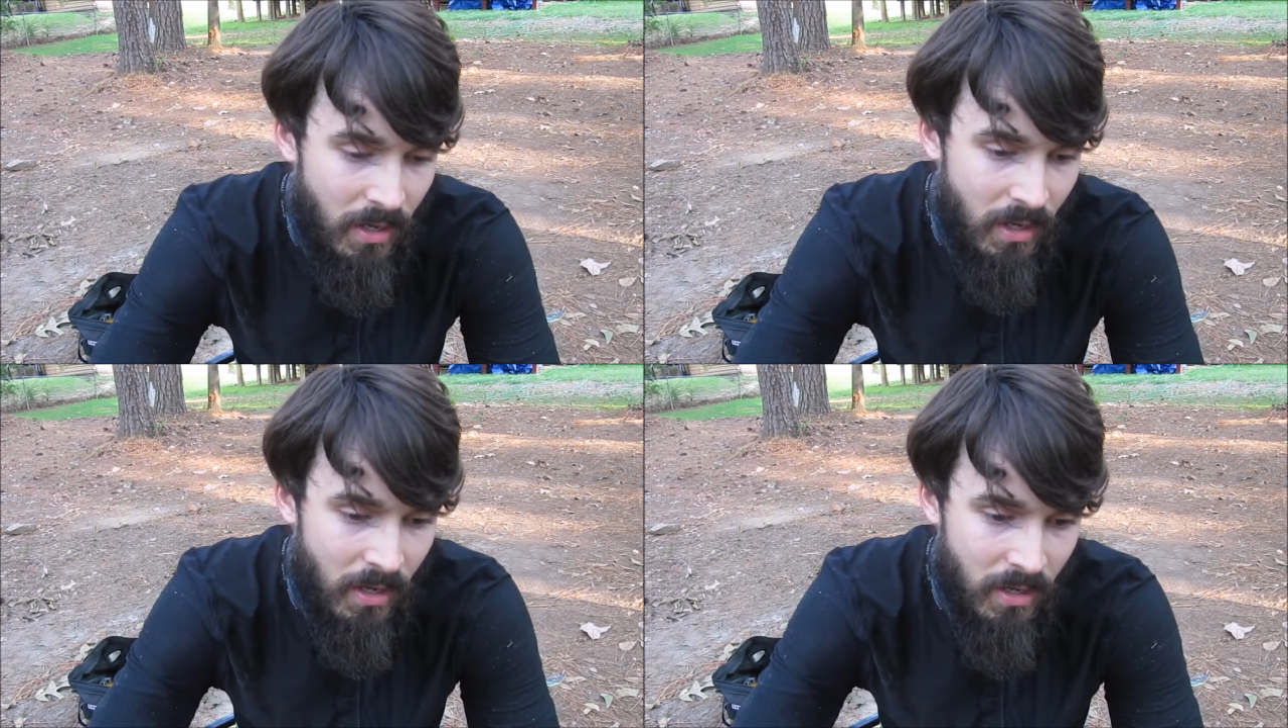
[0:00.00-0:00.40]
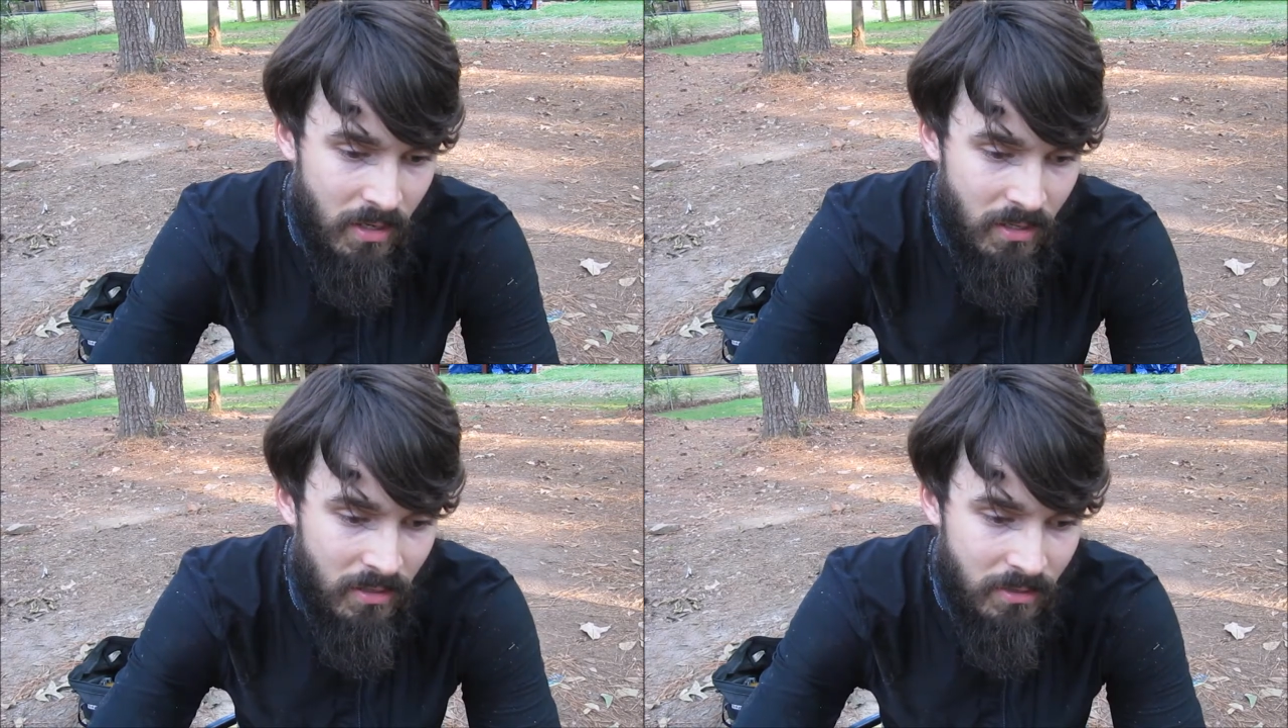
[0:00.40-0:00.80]

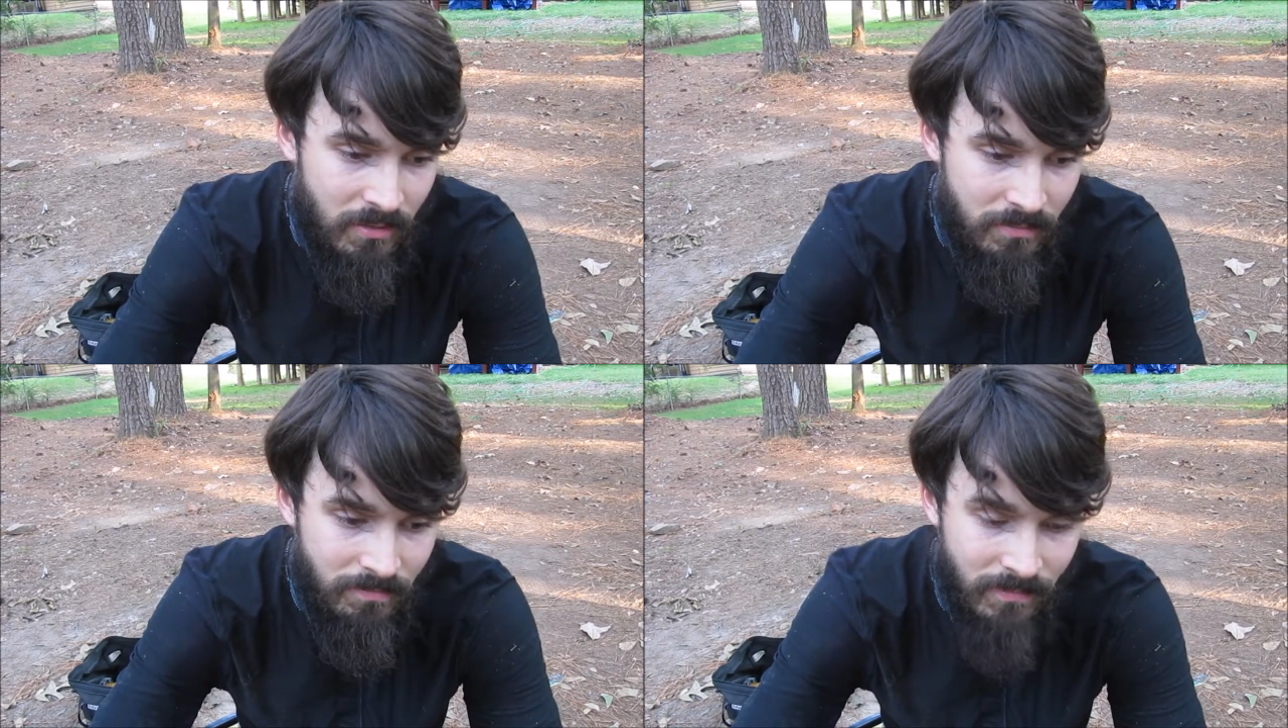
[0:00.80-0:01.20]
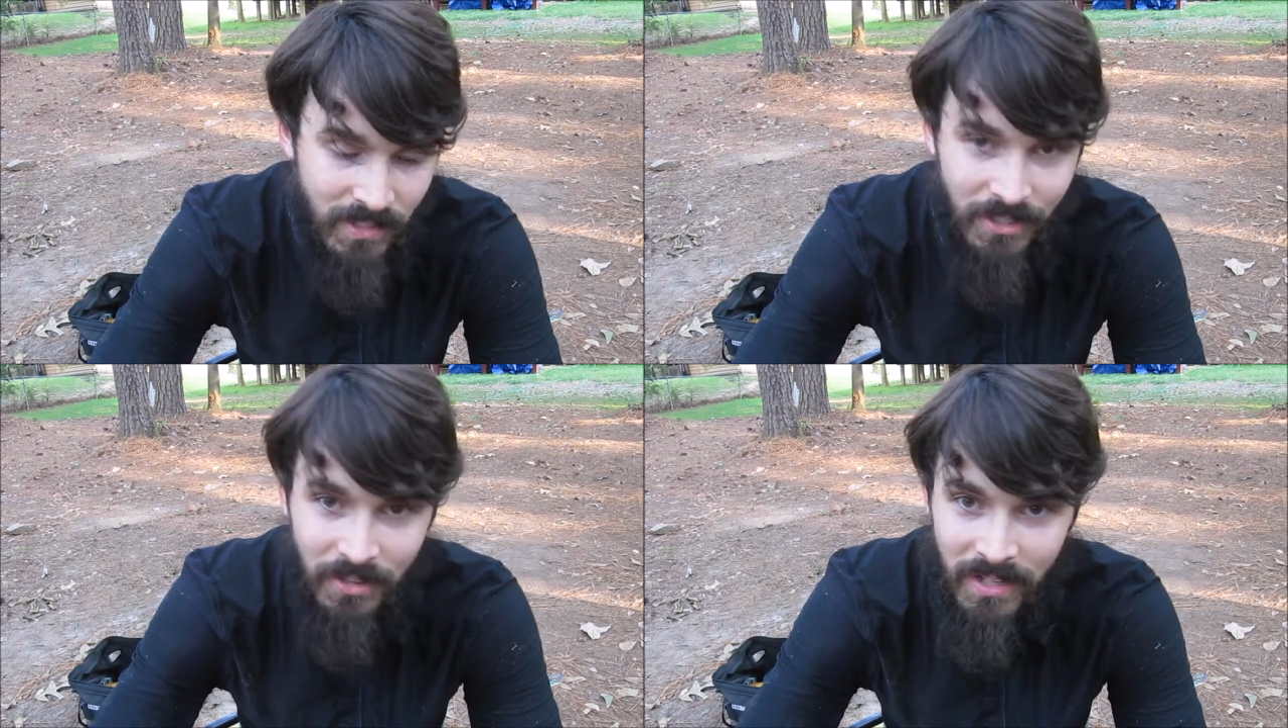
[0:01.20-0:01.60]

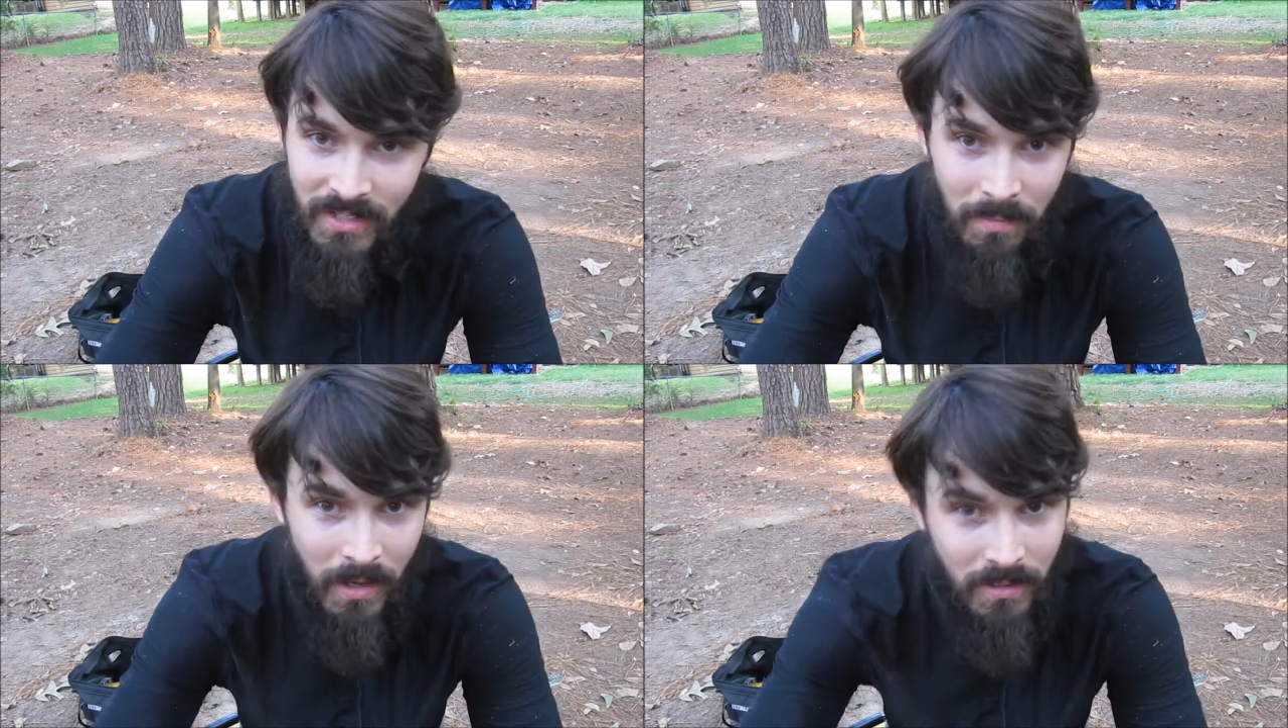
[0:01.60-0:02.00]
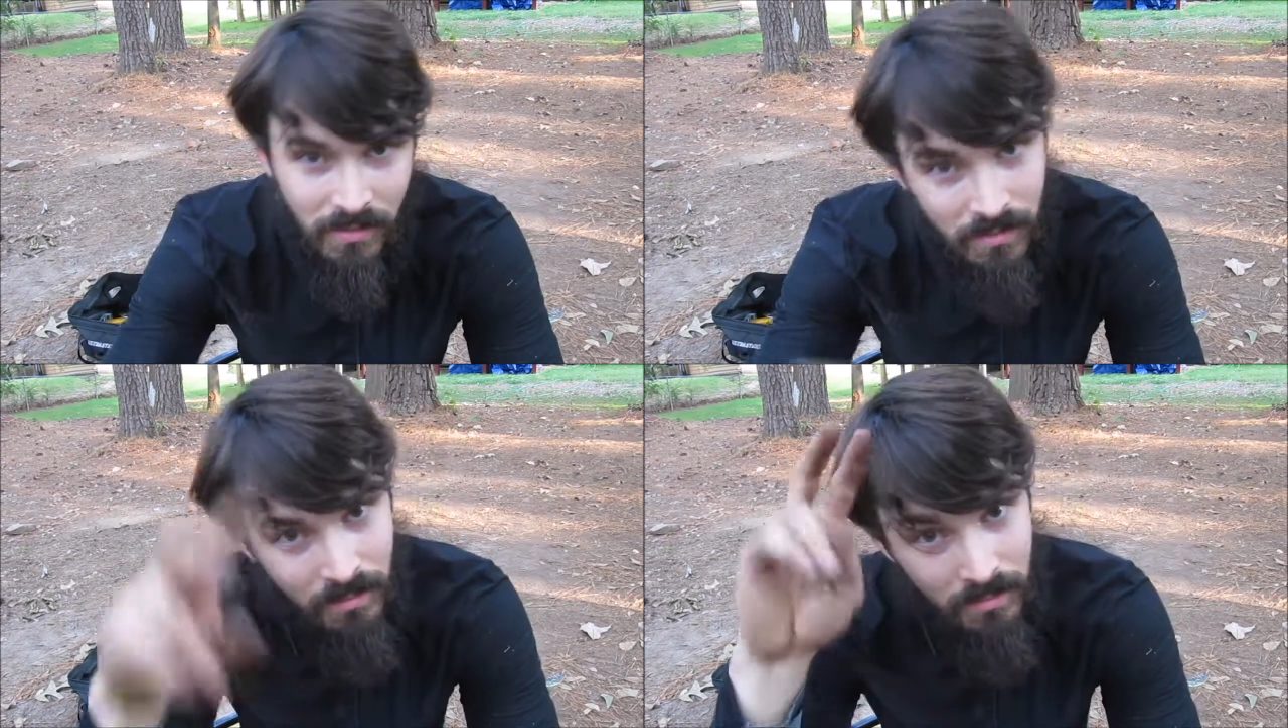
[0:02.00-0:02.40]
until next time,
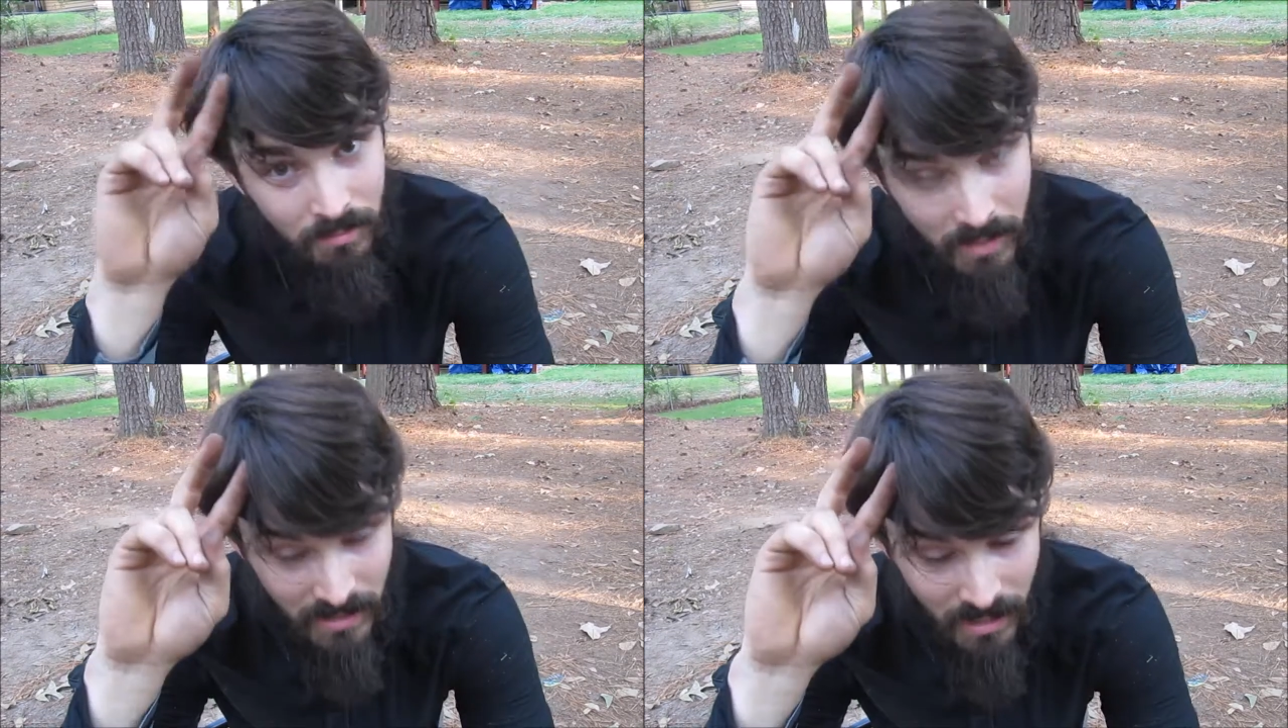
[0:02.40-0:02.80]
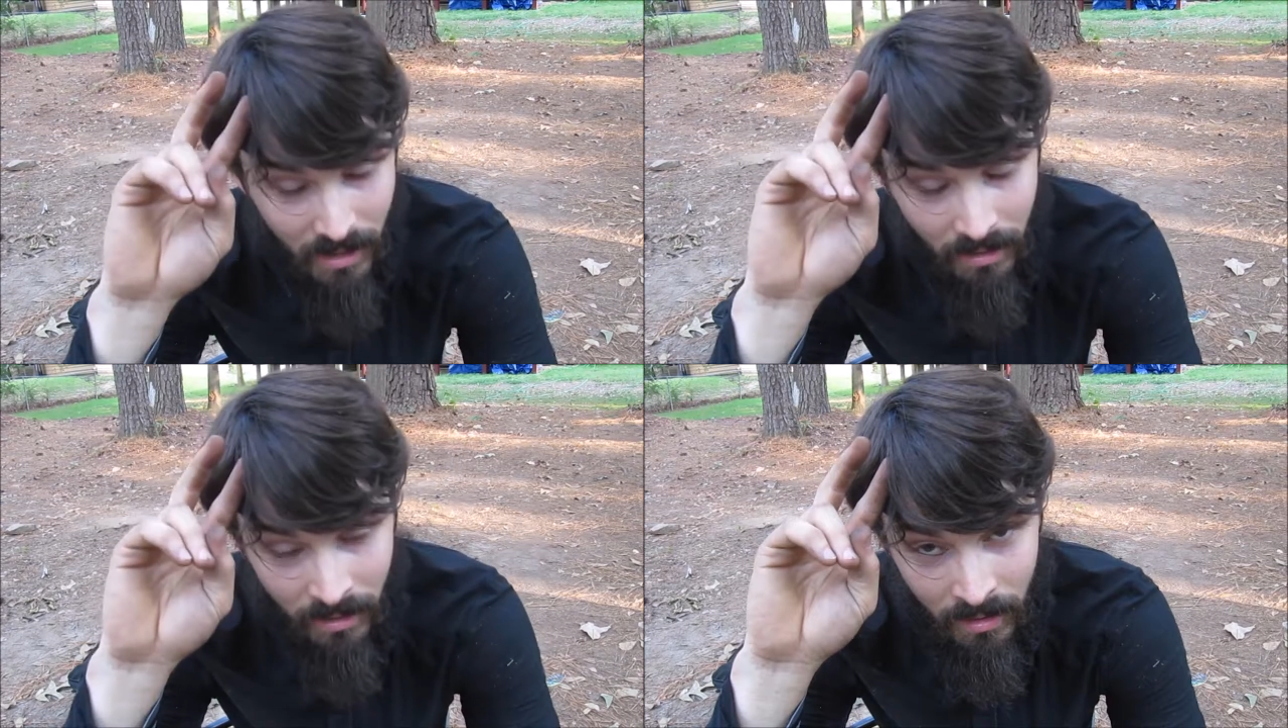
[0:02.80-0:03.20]
guys, peace out.